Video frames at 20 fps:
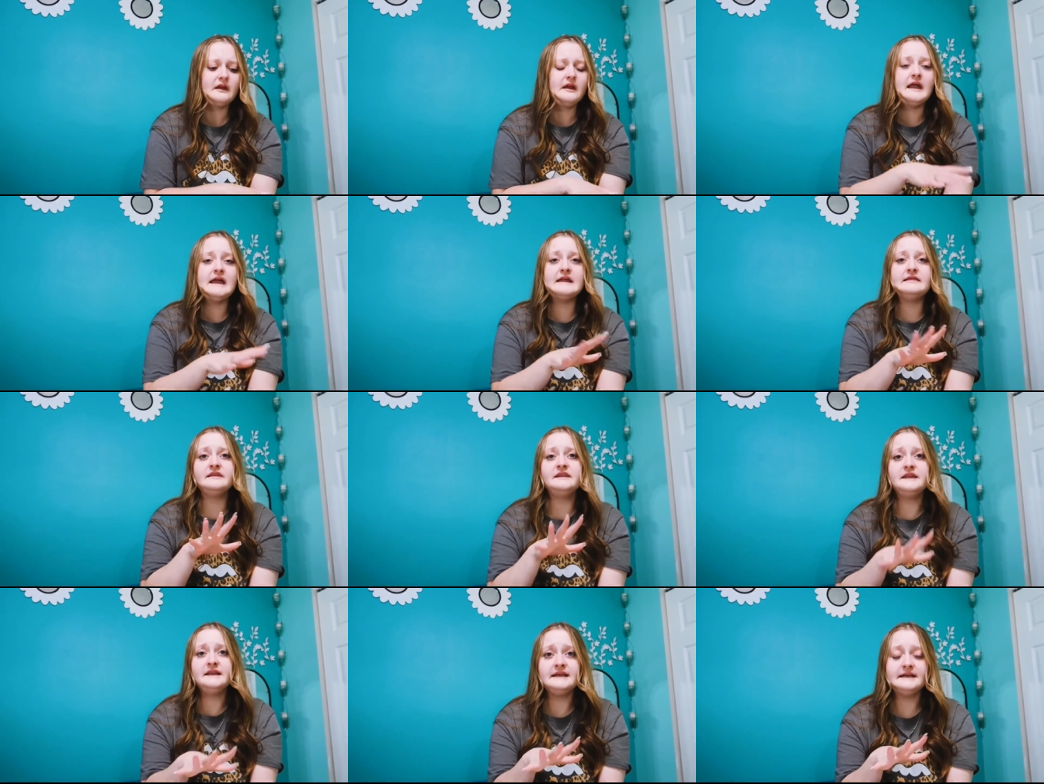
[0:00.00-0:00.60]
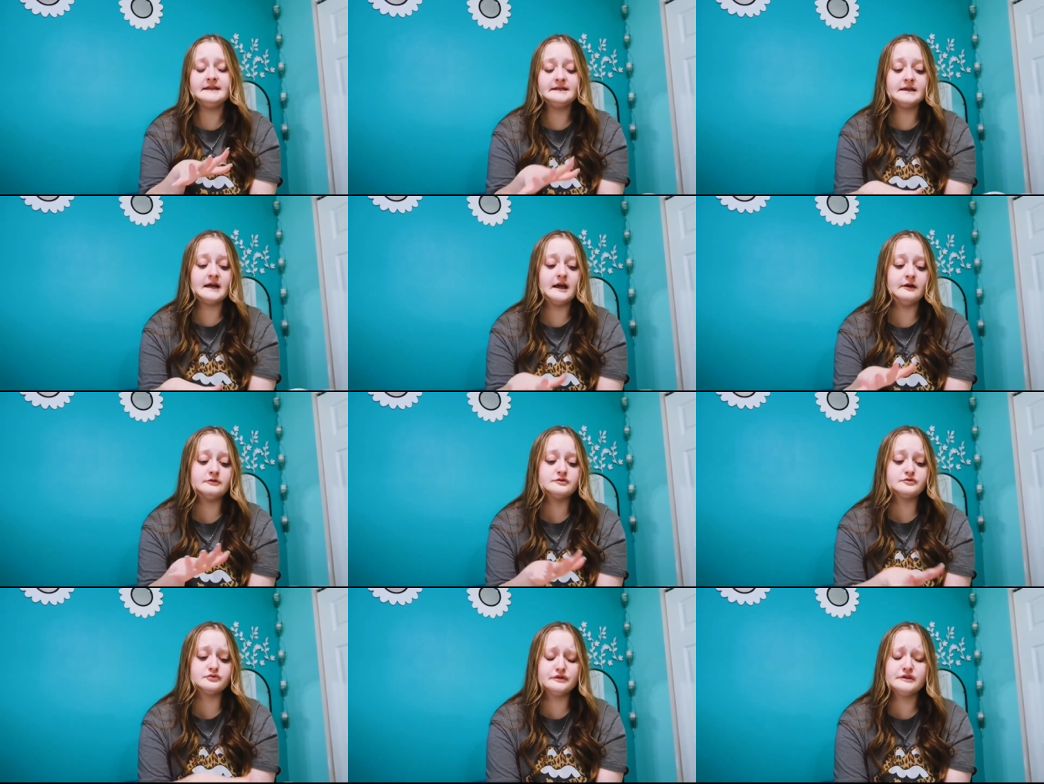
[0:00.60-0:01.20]
And then I
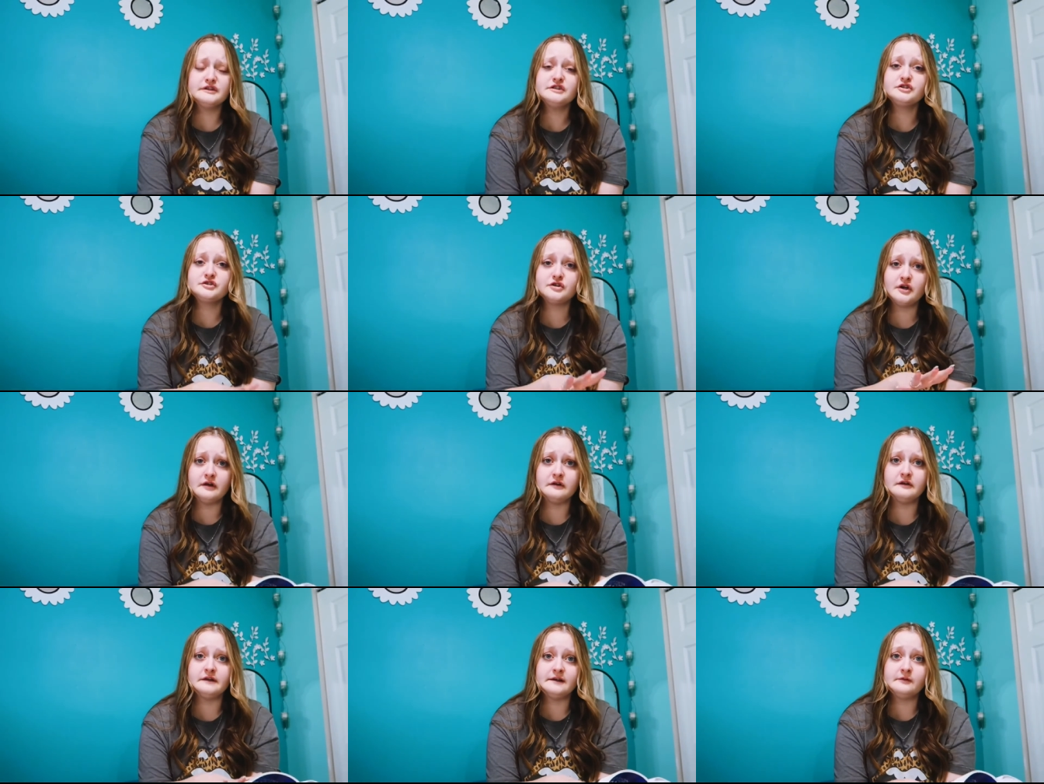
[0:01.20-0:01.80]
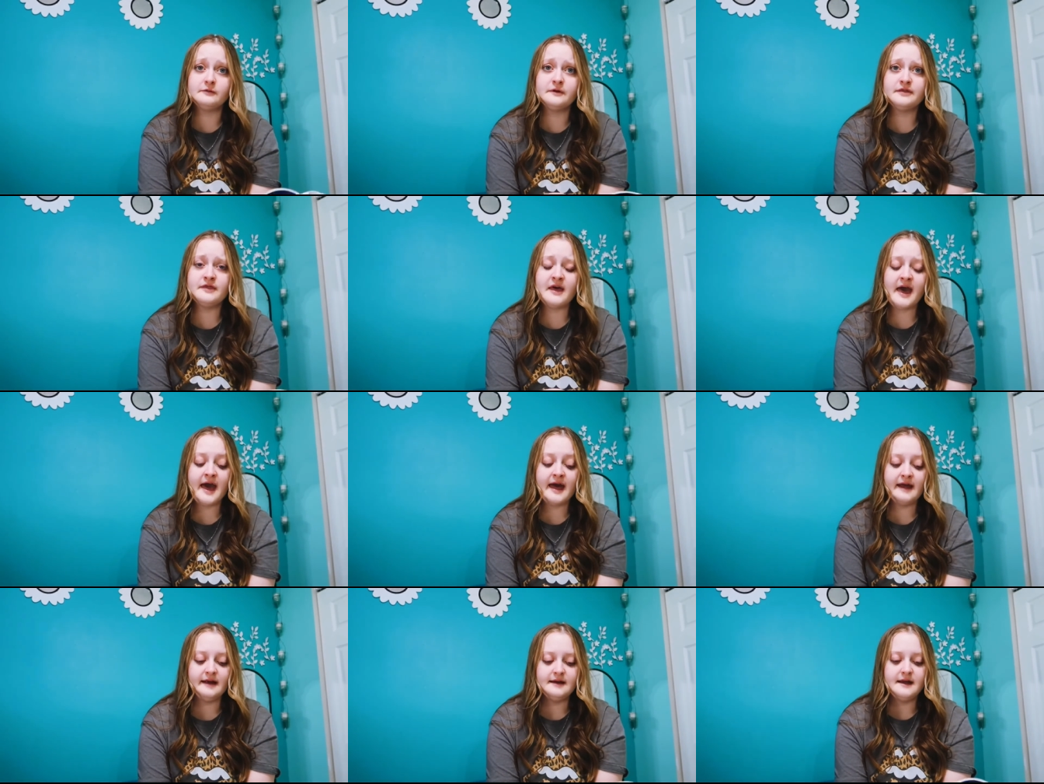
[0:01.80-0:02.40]
was really struggling with
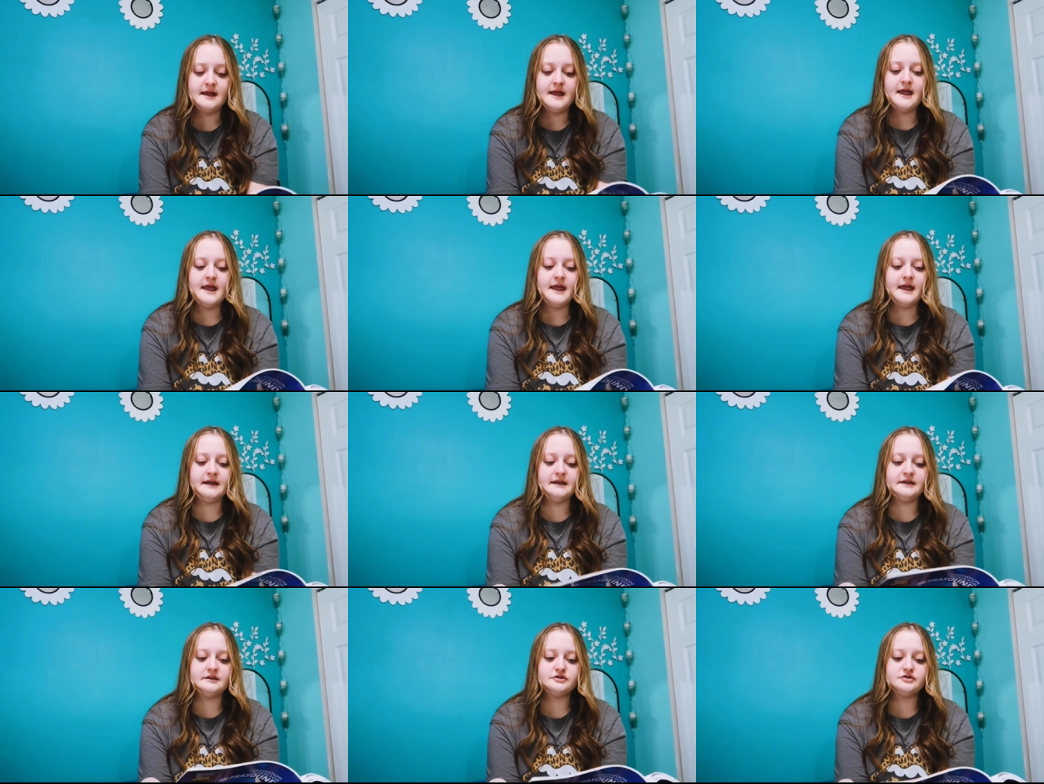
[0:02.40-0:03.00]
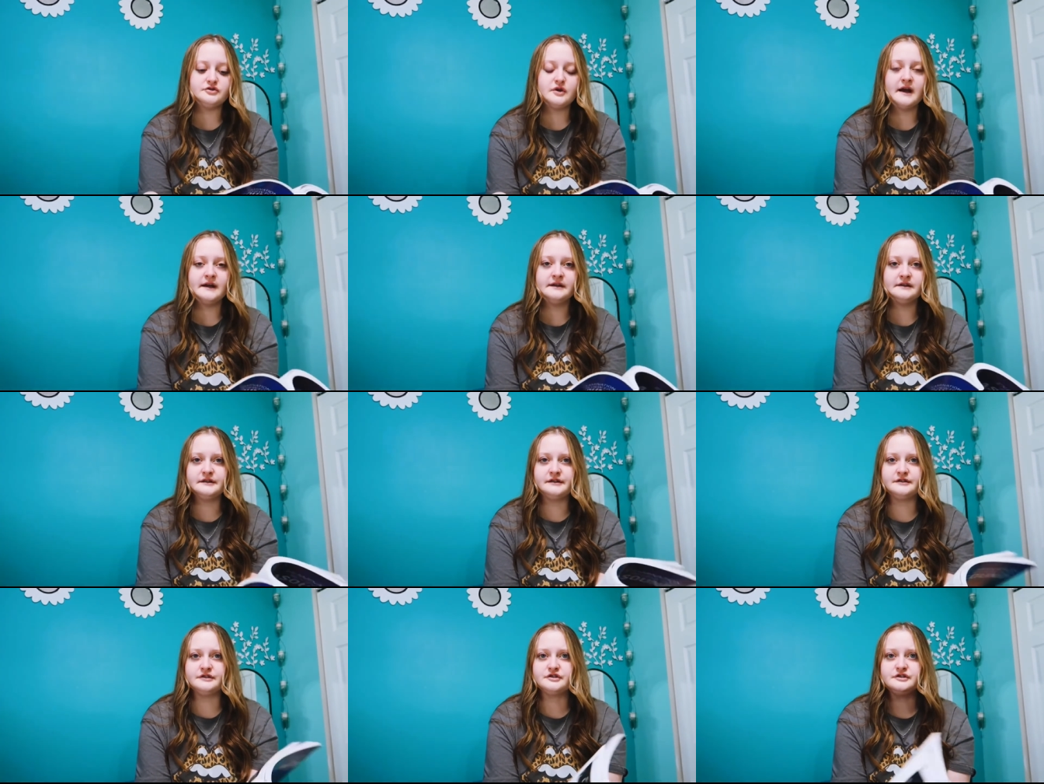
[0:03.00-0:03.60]
that and trying
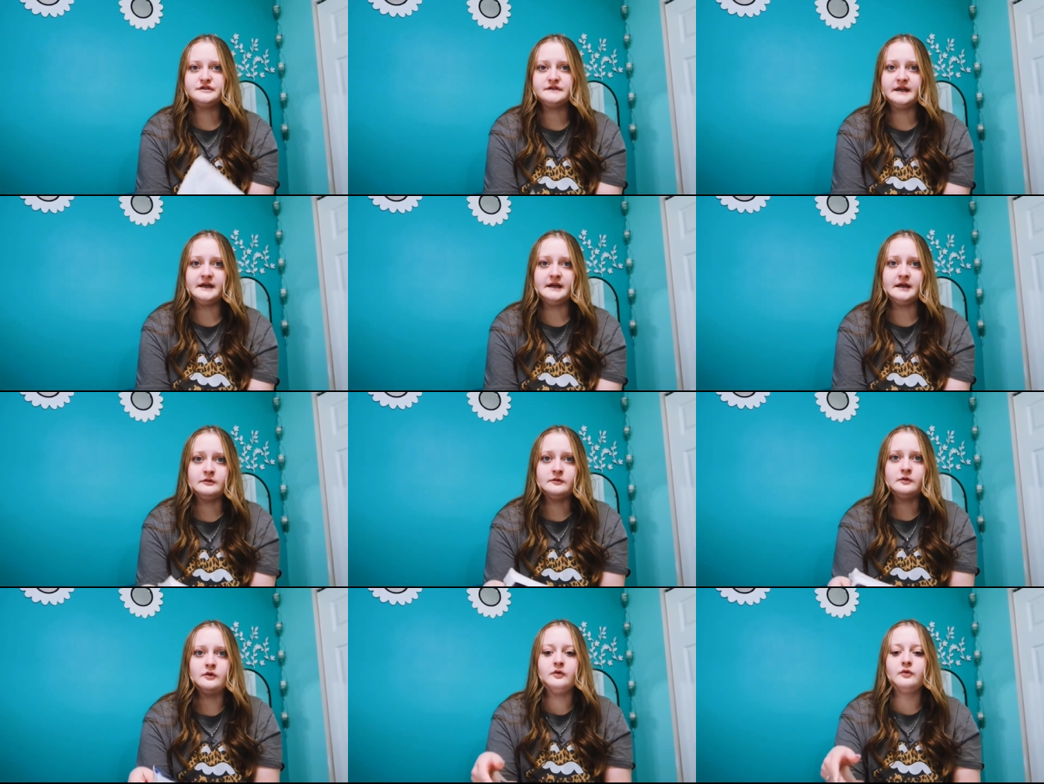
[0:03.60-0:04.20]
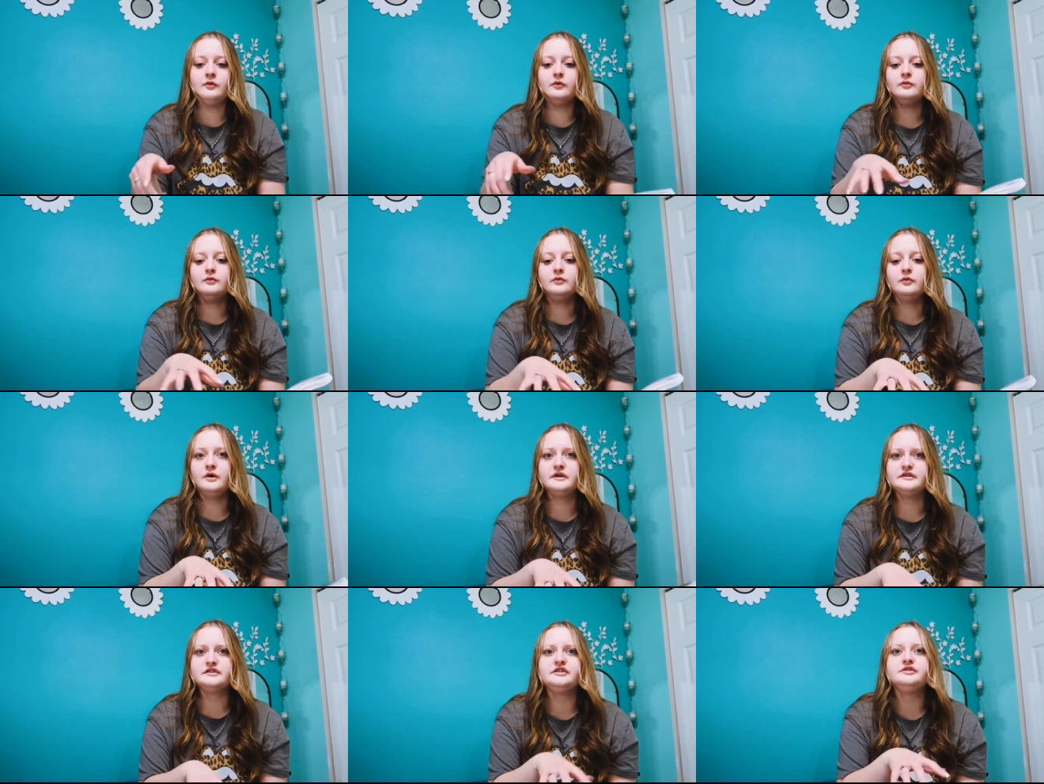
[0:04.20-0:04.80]
to understand,
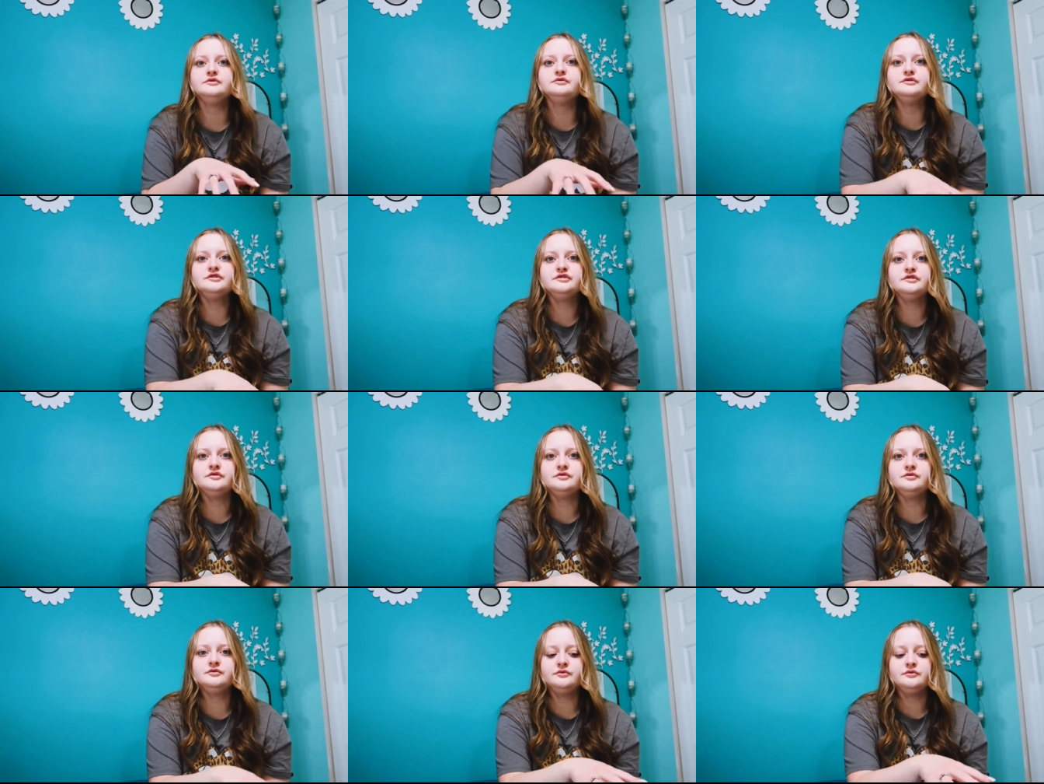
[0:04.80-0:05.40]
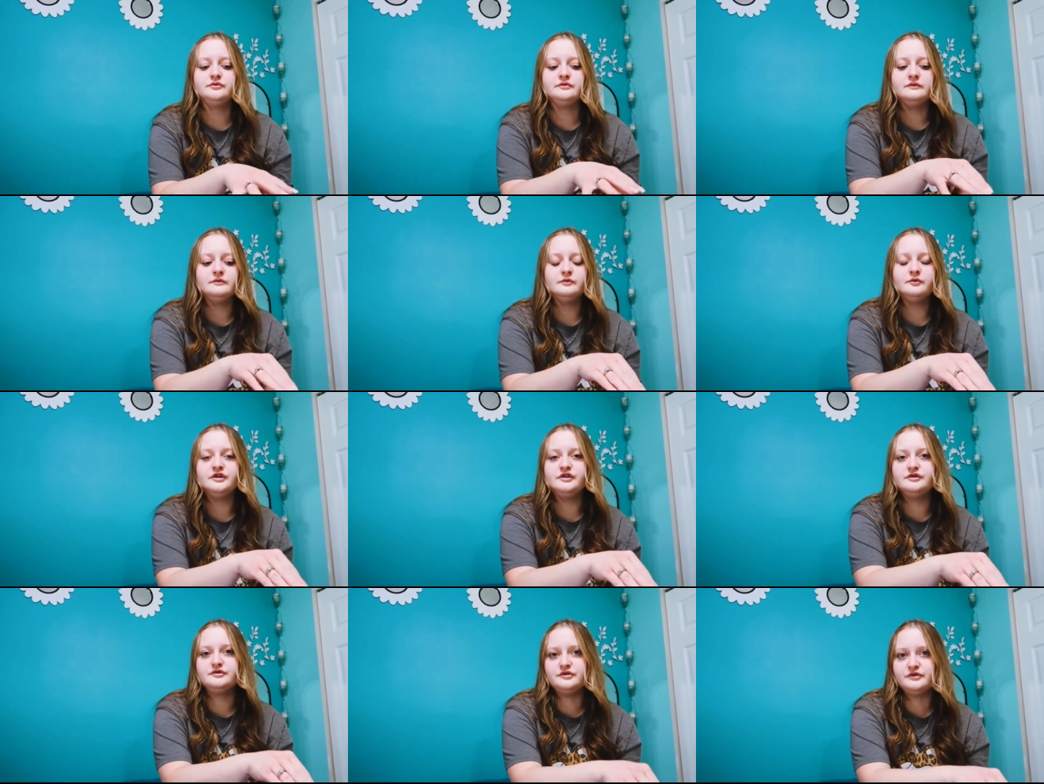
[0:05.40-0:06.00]
what do you do
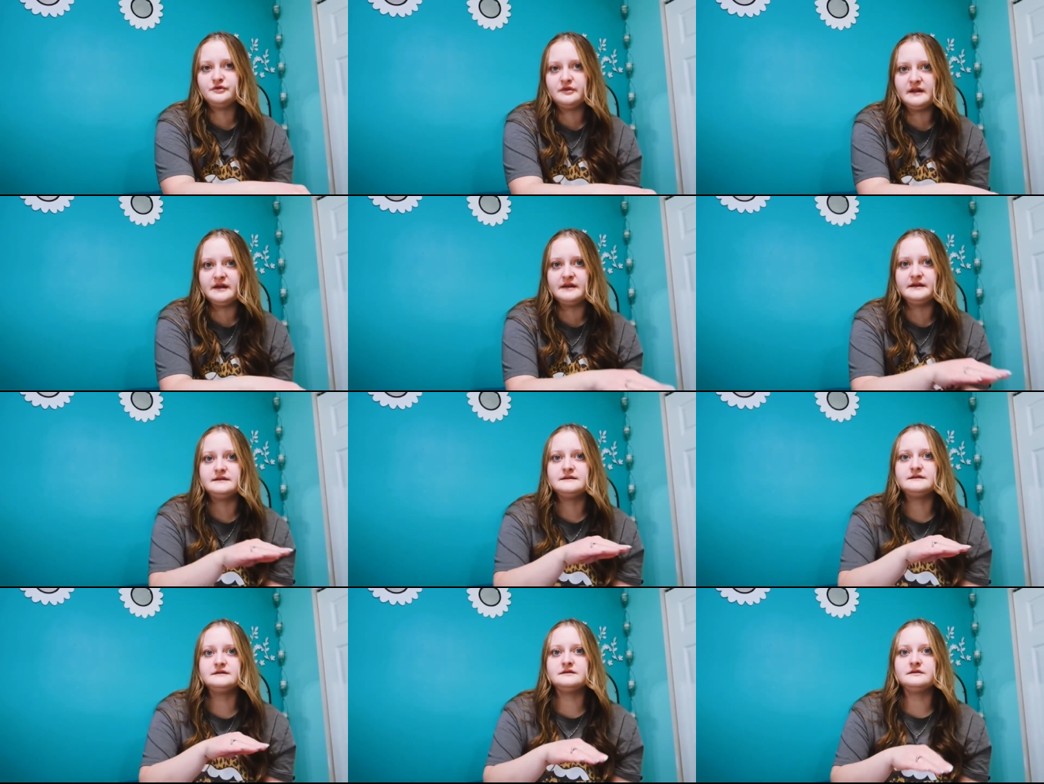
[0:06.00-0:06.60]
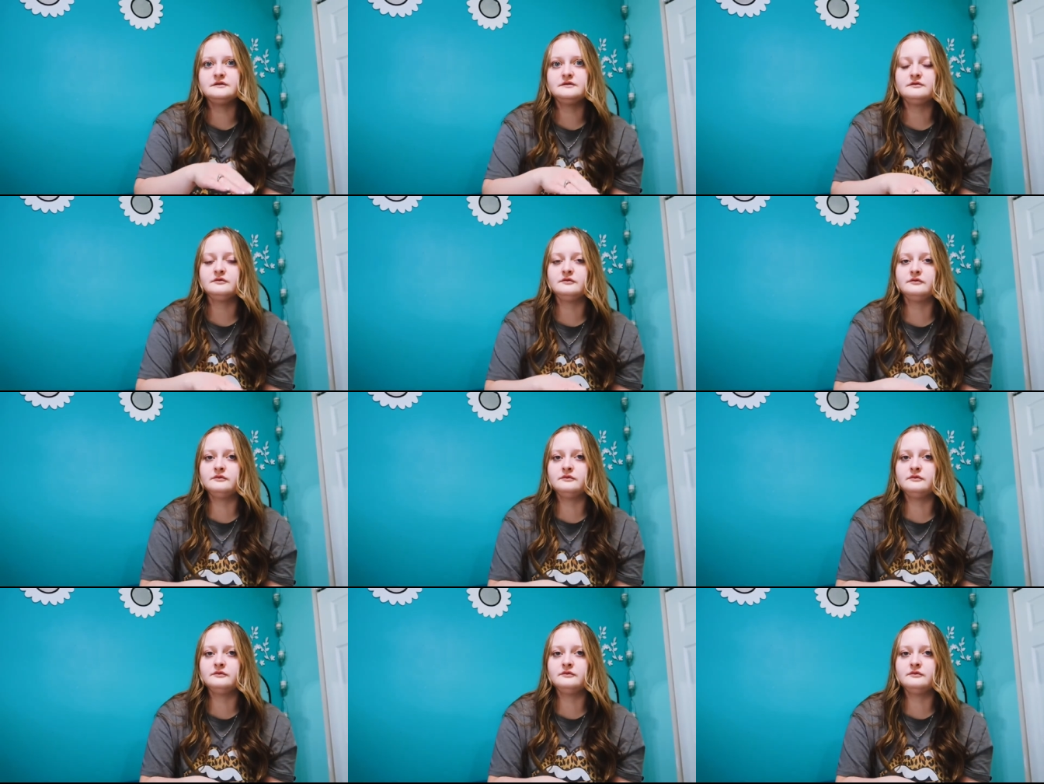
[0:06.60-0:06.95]
when you do this?